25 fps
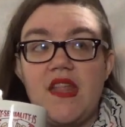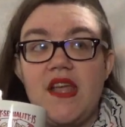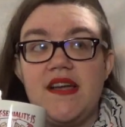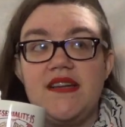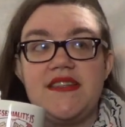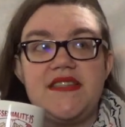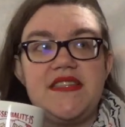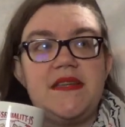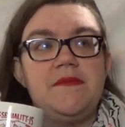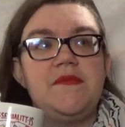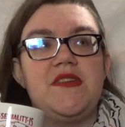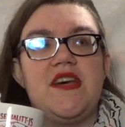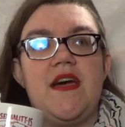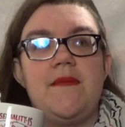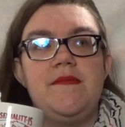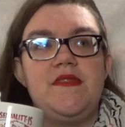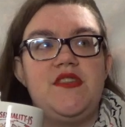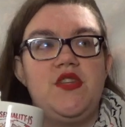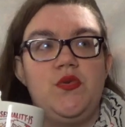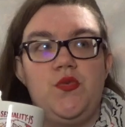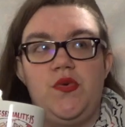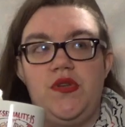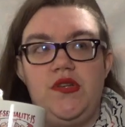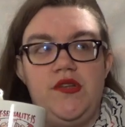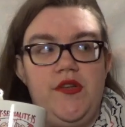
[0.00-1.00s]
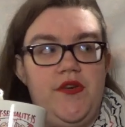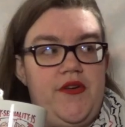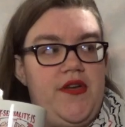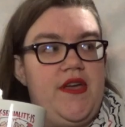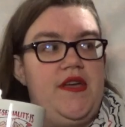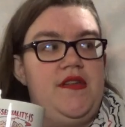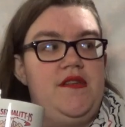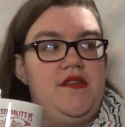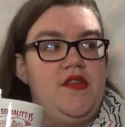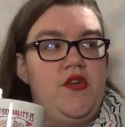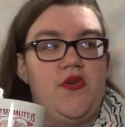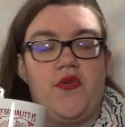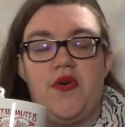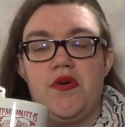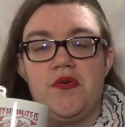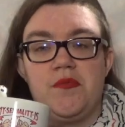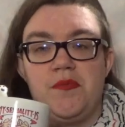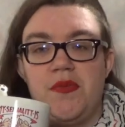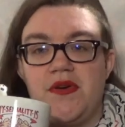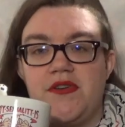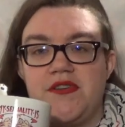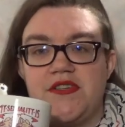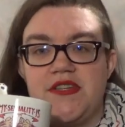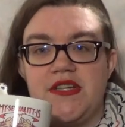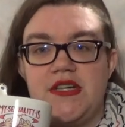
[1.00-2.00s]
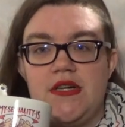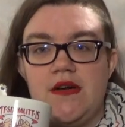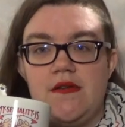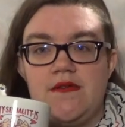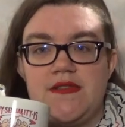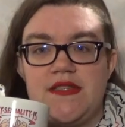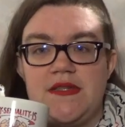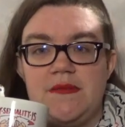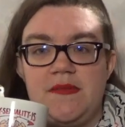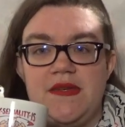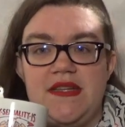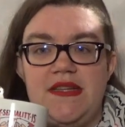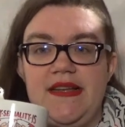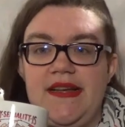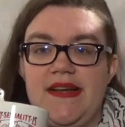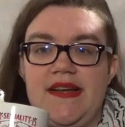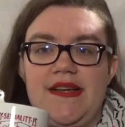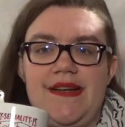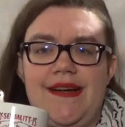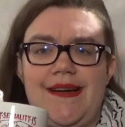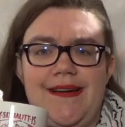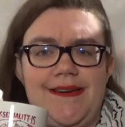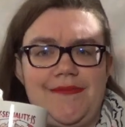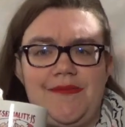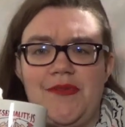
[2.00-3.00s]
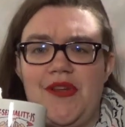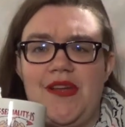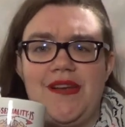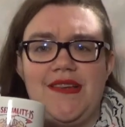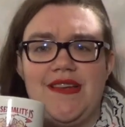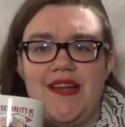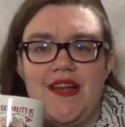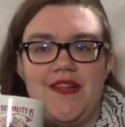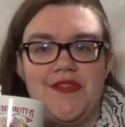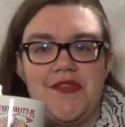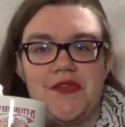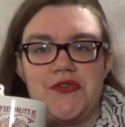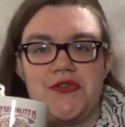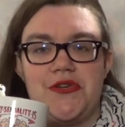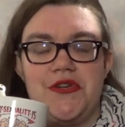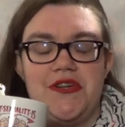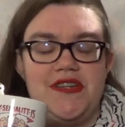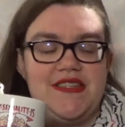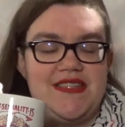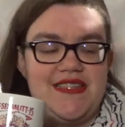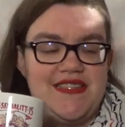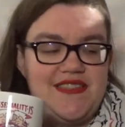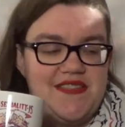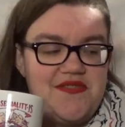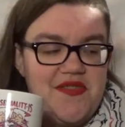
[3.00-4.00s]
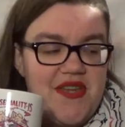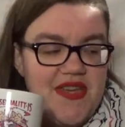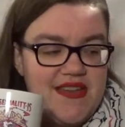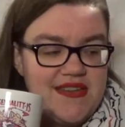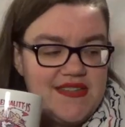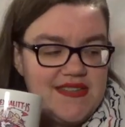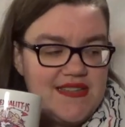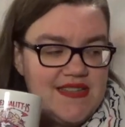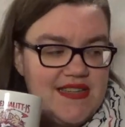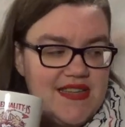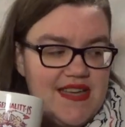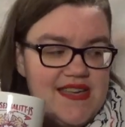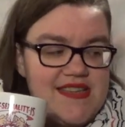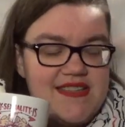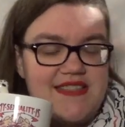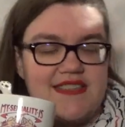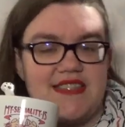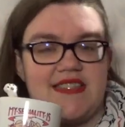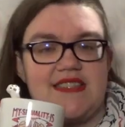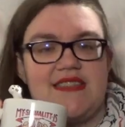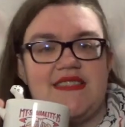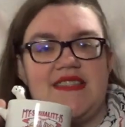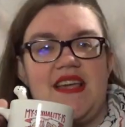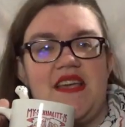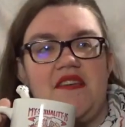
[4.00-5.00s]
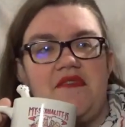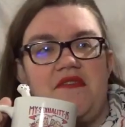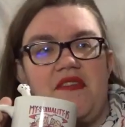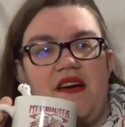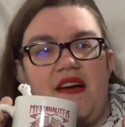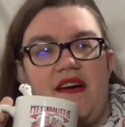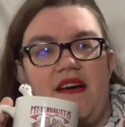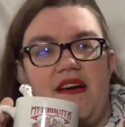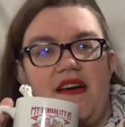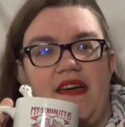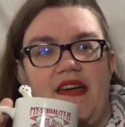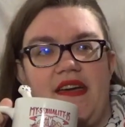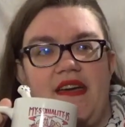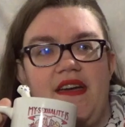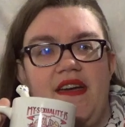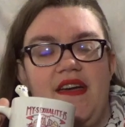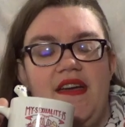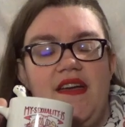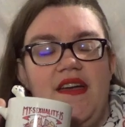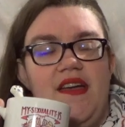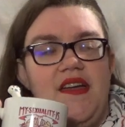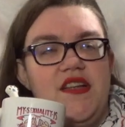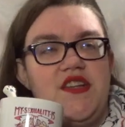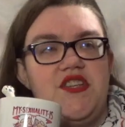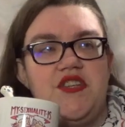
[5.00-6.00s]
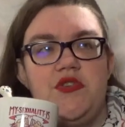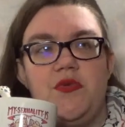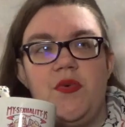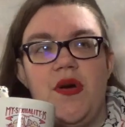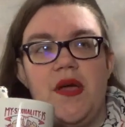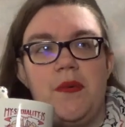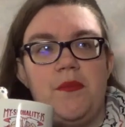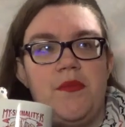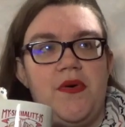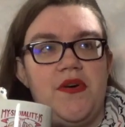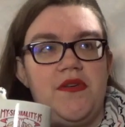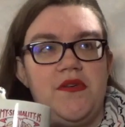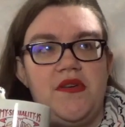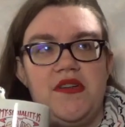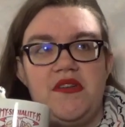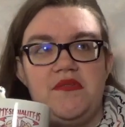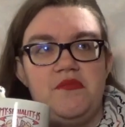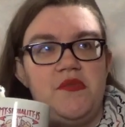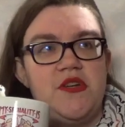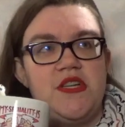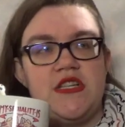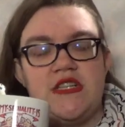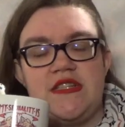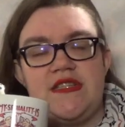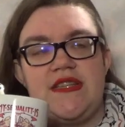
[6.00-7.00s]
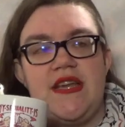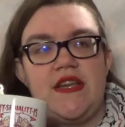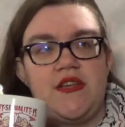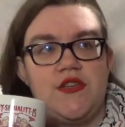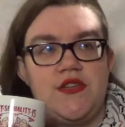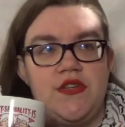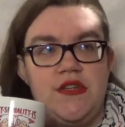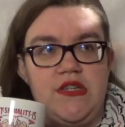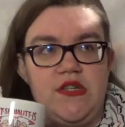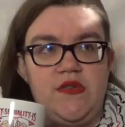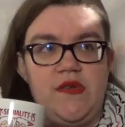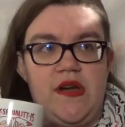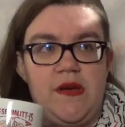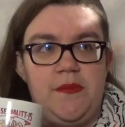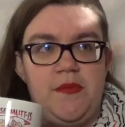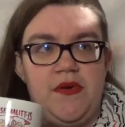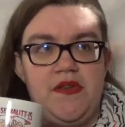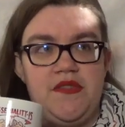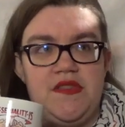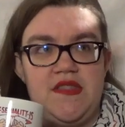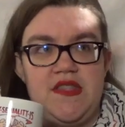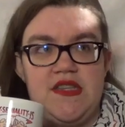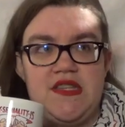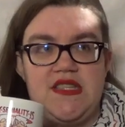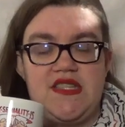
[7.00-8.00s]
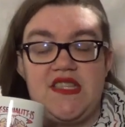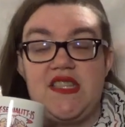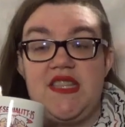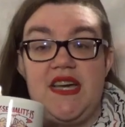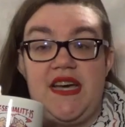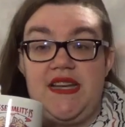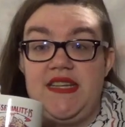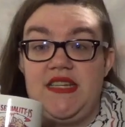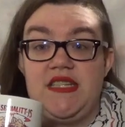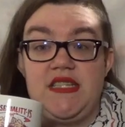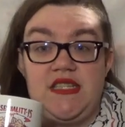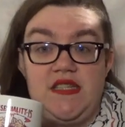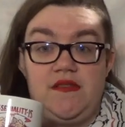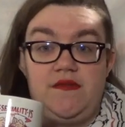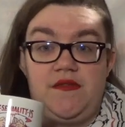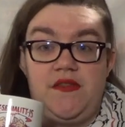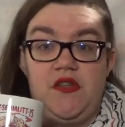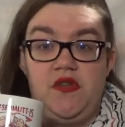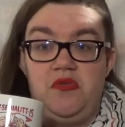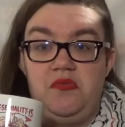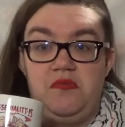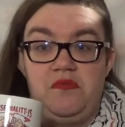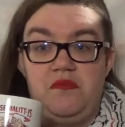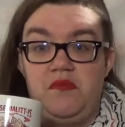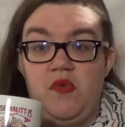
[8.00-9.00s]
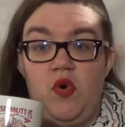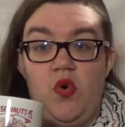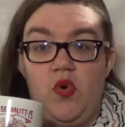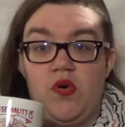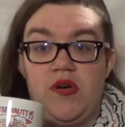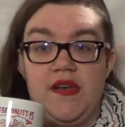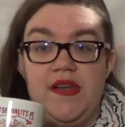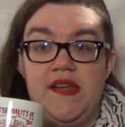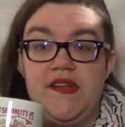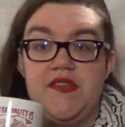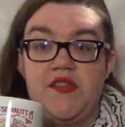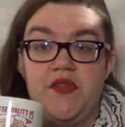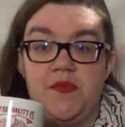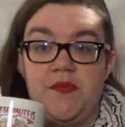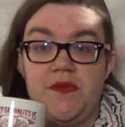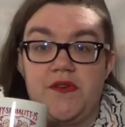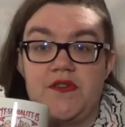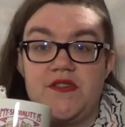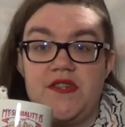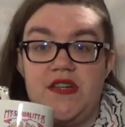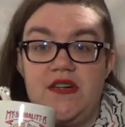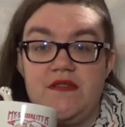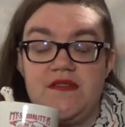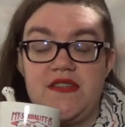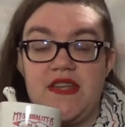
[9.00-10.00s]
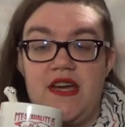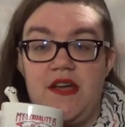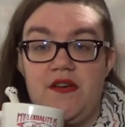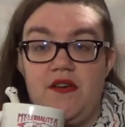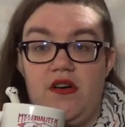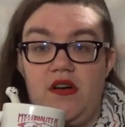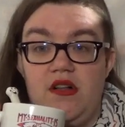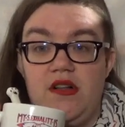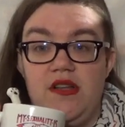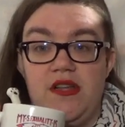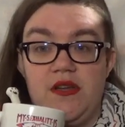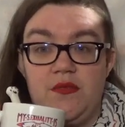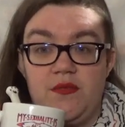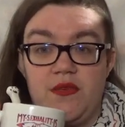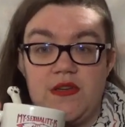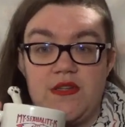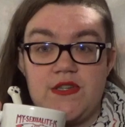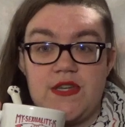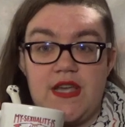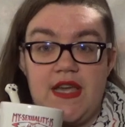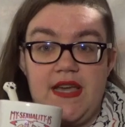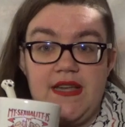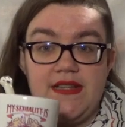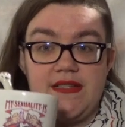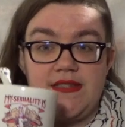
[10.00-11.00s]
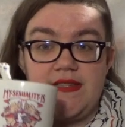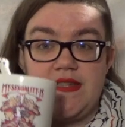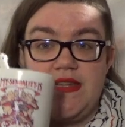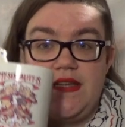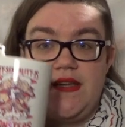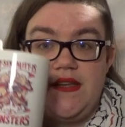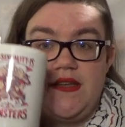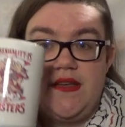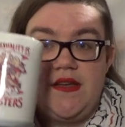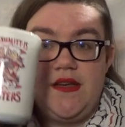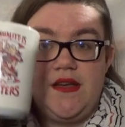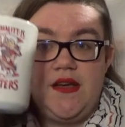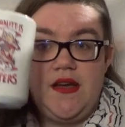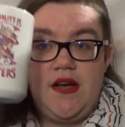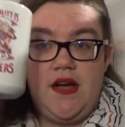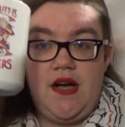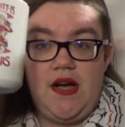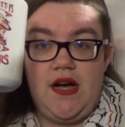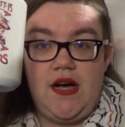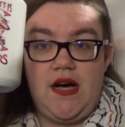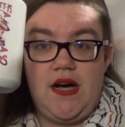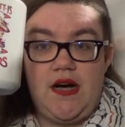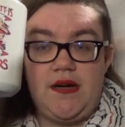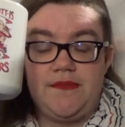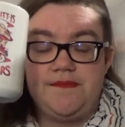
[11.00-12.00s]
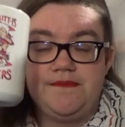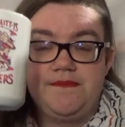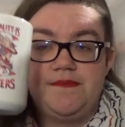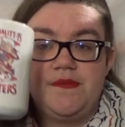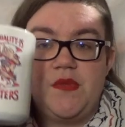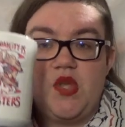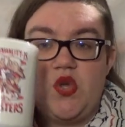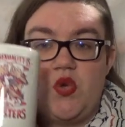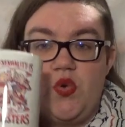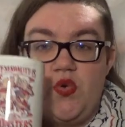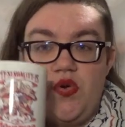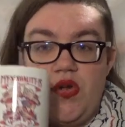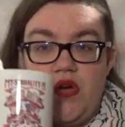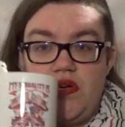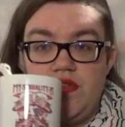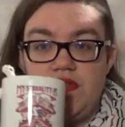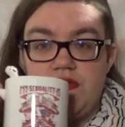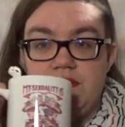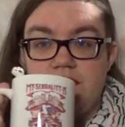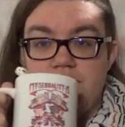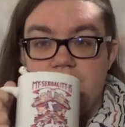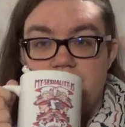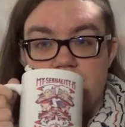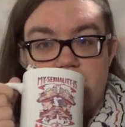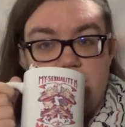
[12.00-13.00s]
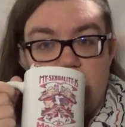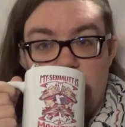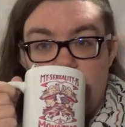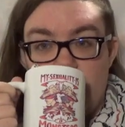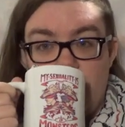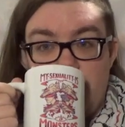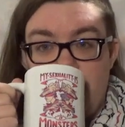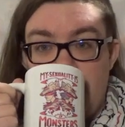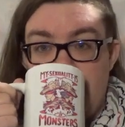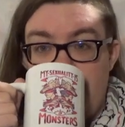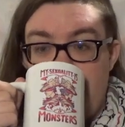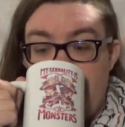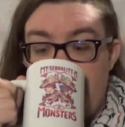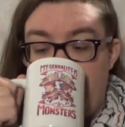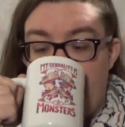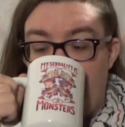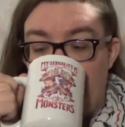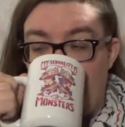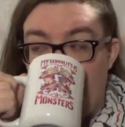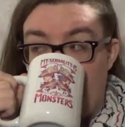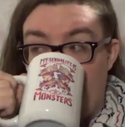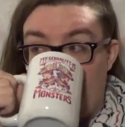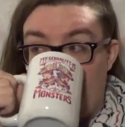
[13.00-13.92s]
Sometimes you will look at your own bookshelves and be like, I'm not entirely sure, is this fantasy? Is this sci-fi? Do I put, in which section do I put this? That is, if you organize your bookshelves at all, in which case, kudos, could not be me.